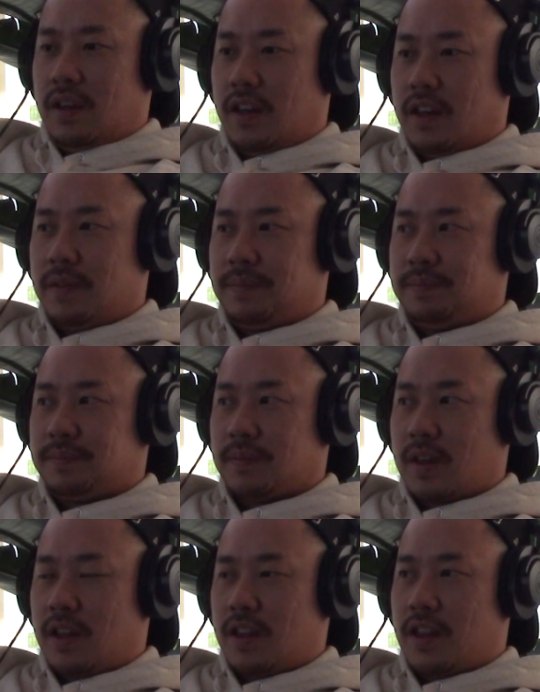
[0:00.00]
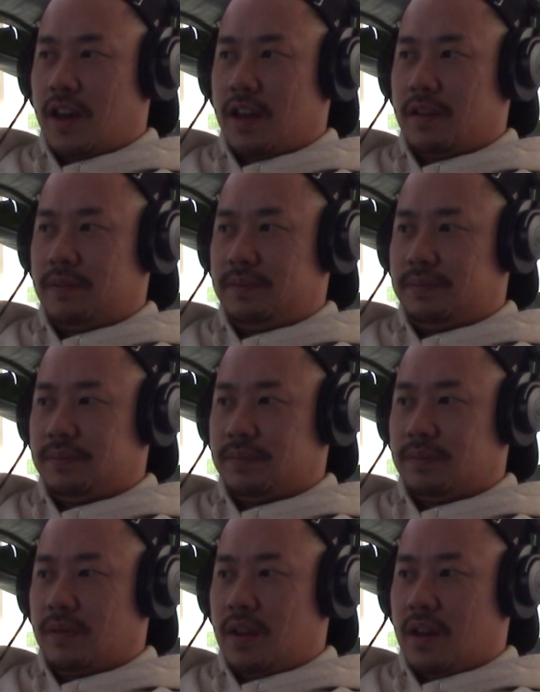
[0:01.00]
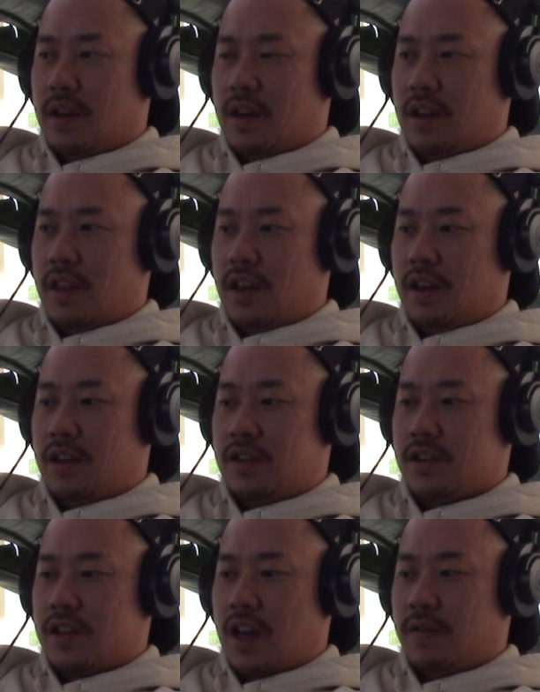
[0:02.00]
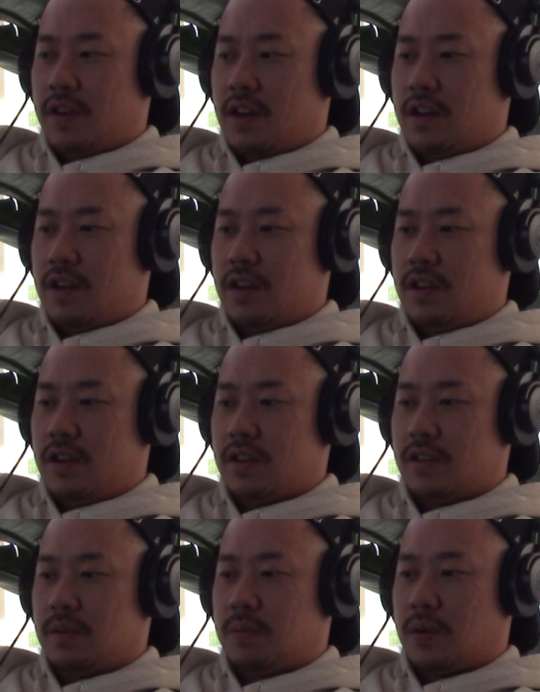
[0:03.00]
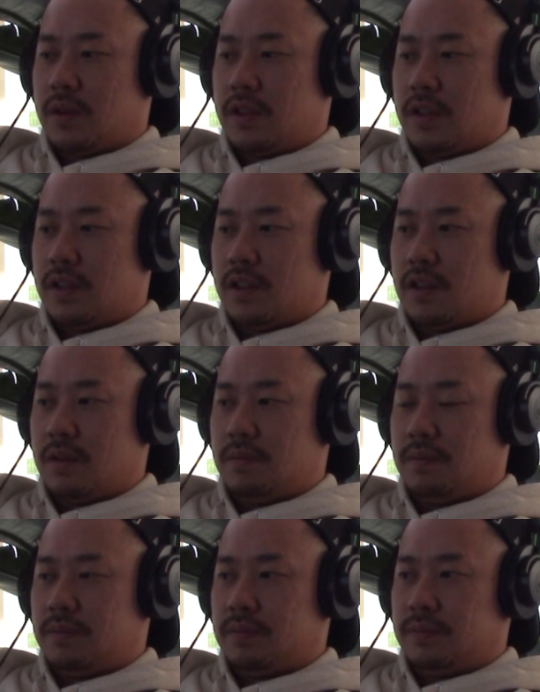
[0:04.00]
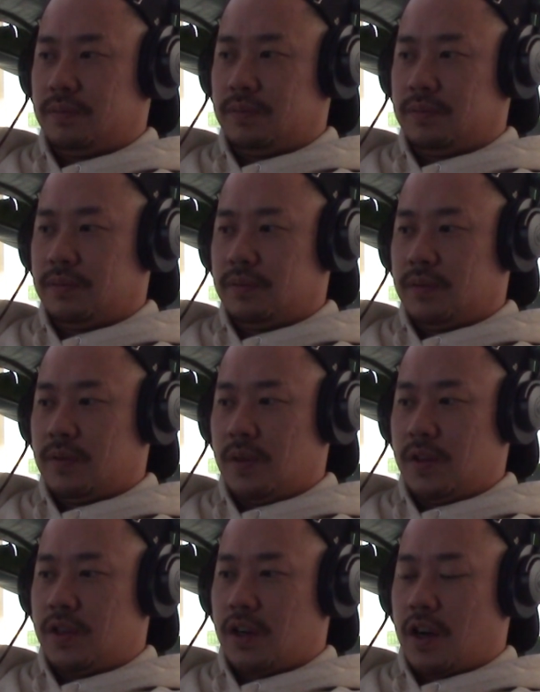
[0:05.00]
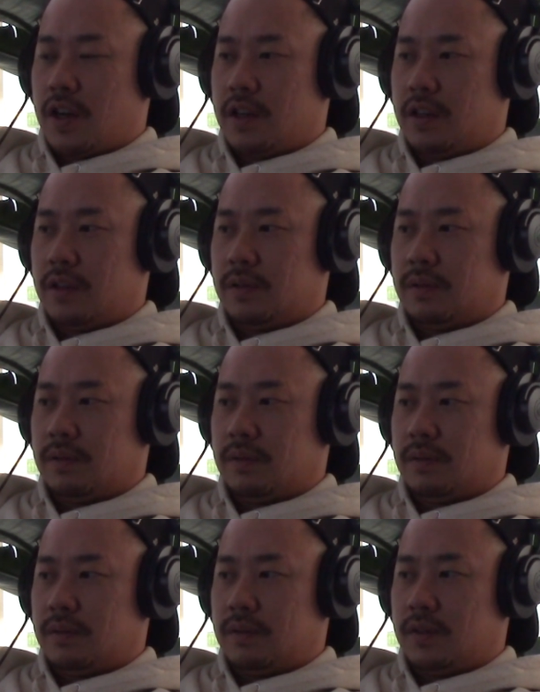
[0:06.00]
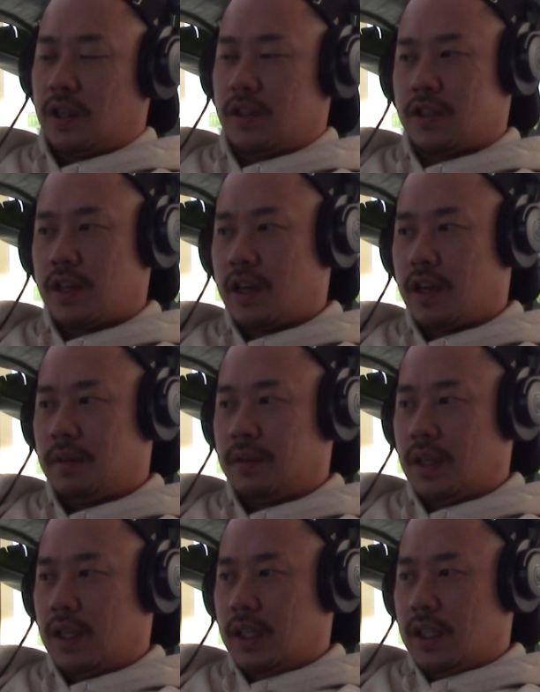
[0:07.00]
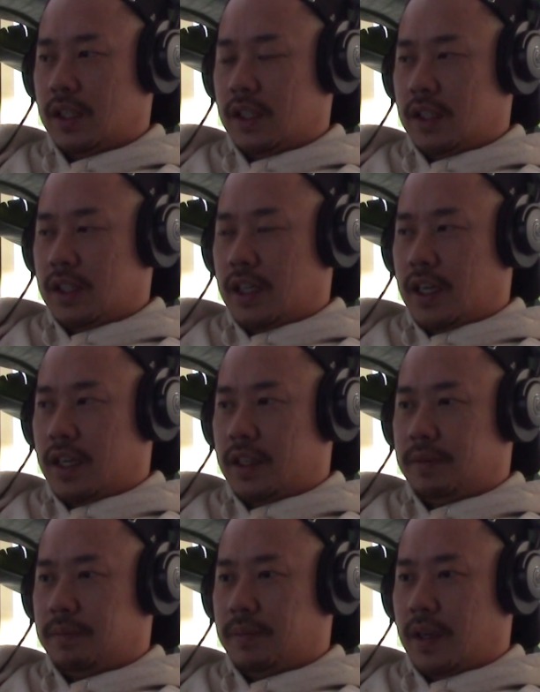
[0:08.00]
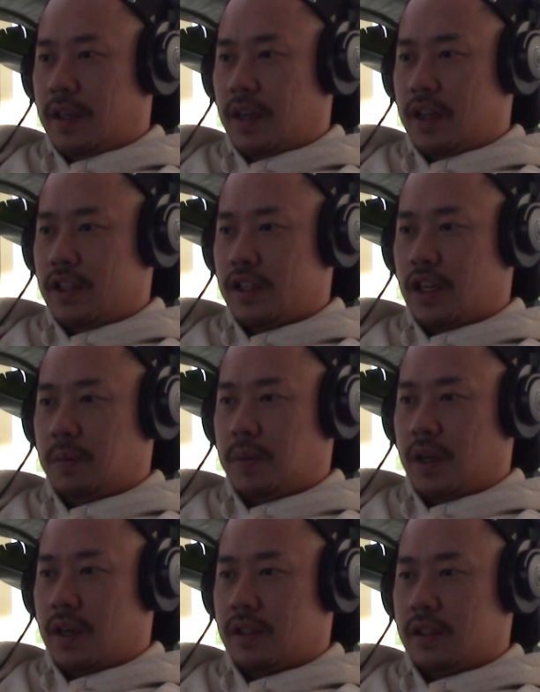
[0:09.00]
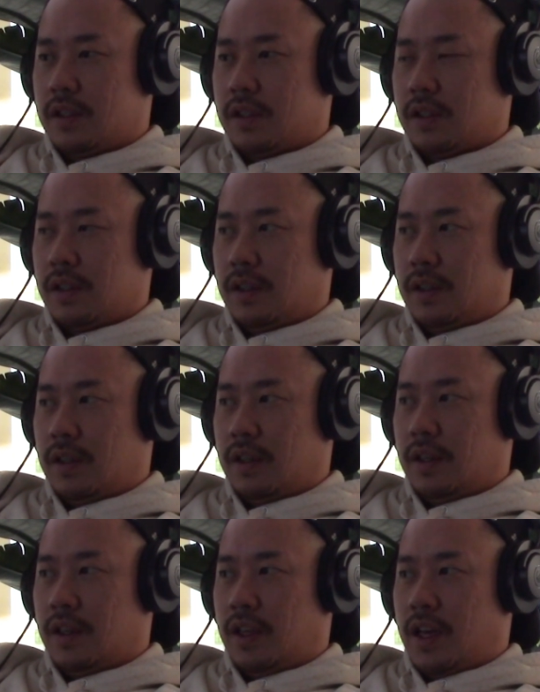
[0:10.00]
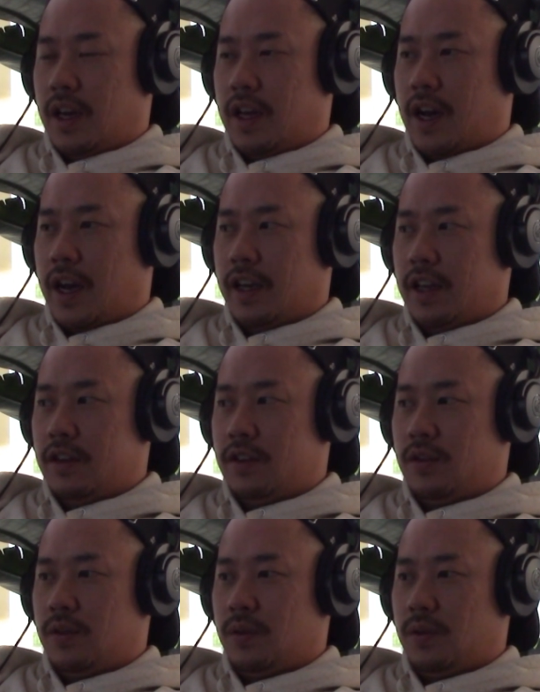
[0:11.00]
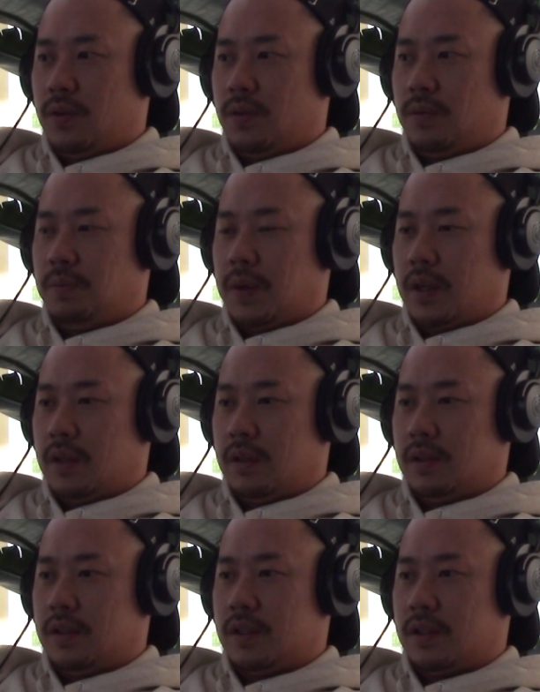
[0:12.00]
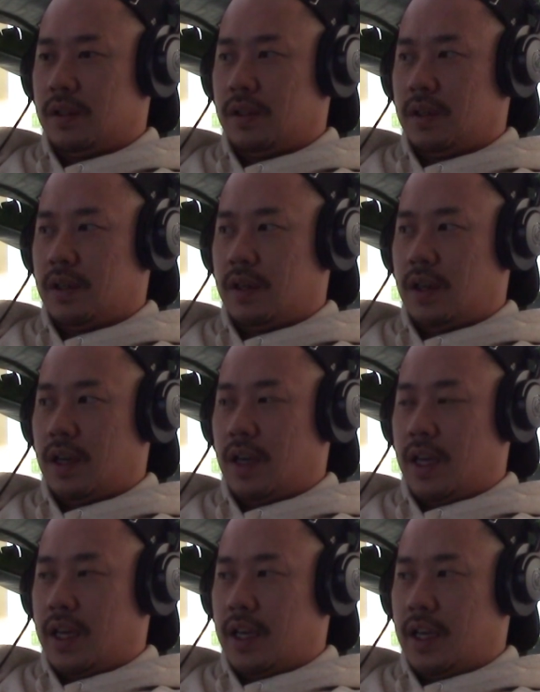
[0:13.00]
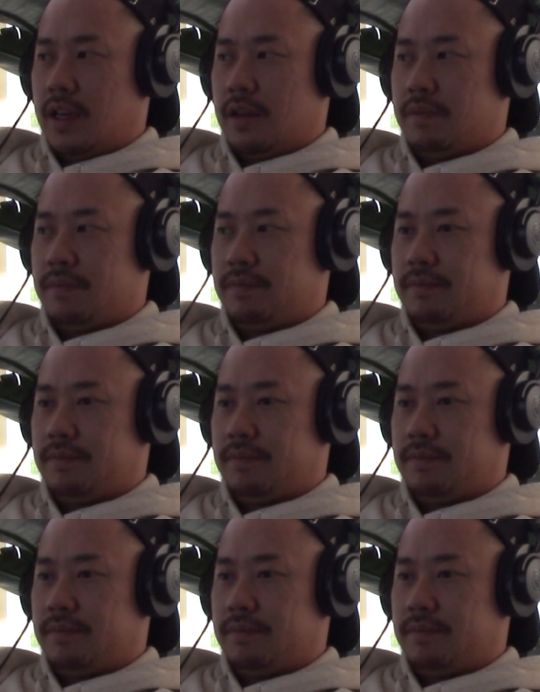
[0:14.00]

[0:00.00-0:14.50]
Yeah, I think just having a good support system with John Sai, and just helping us get guided to build a